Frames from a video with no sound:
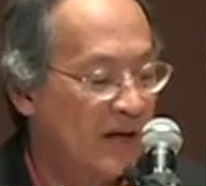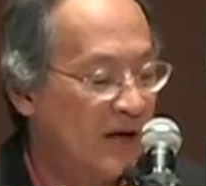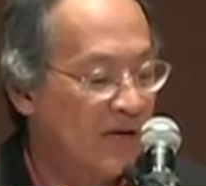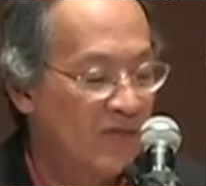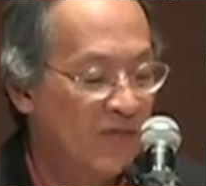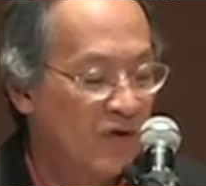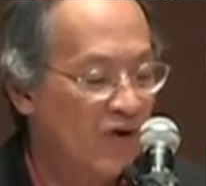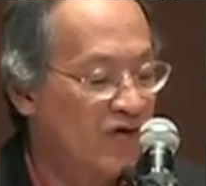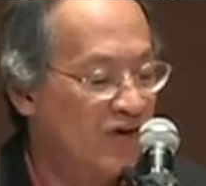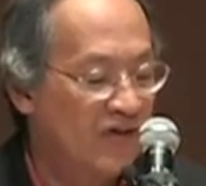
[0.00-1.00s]

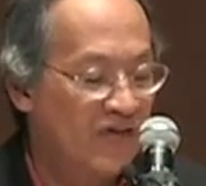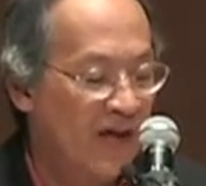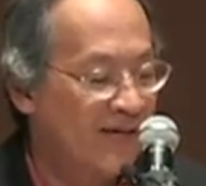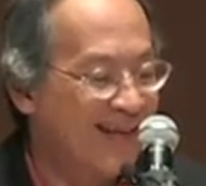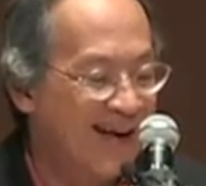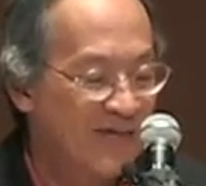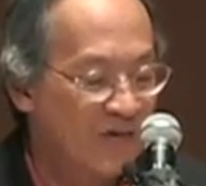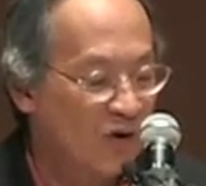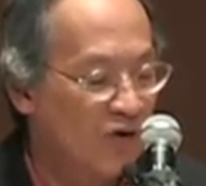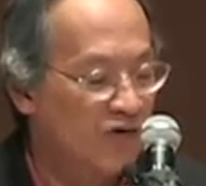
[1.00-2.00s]
convergence and
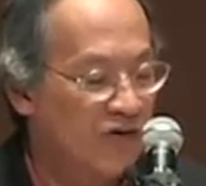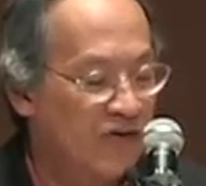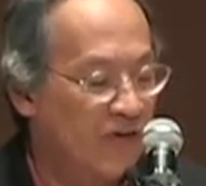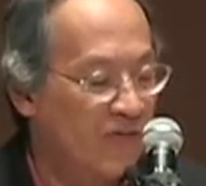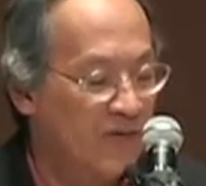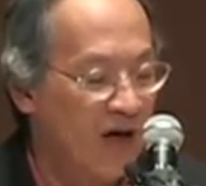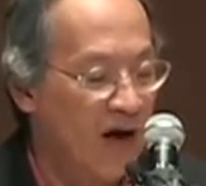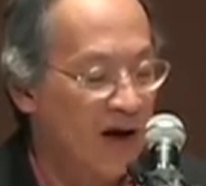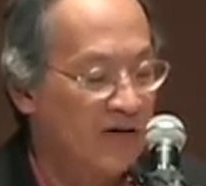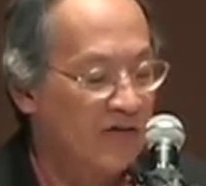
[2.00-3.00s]
divergence of
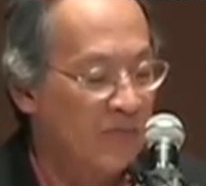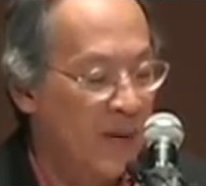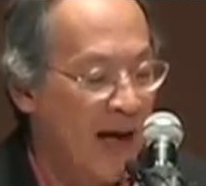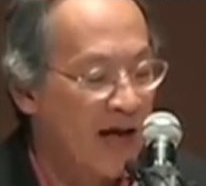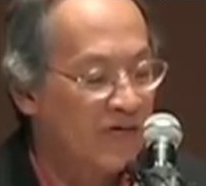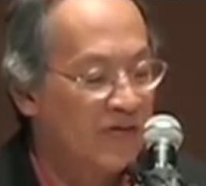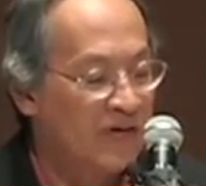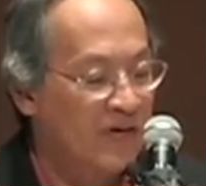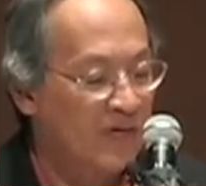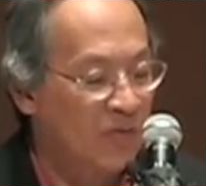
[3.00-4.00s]
lines
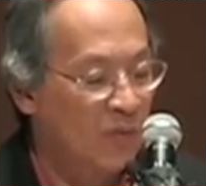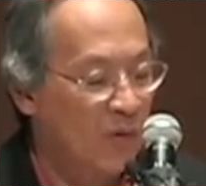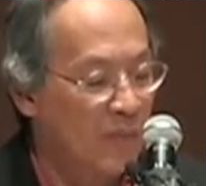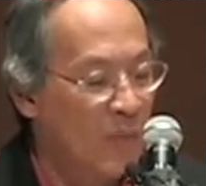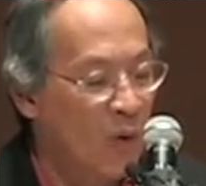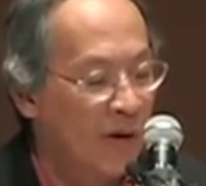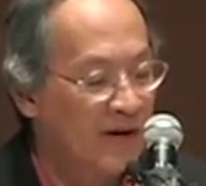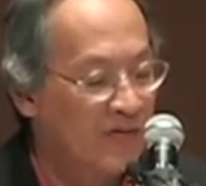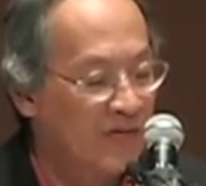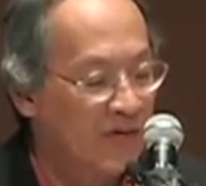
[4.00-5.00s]
passing through a
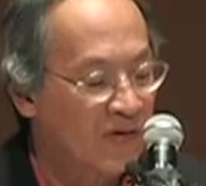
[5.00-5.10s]
point.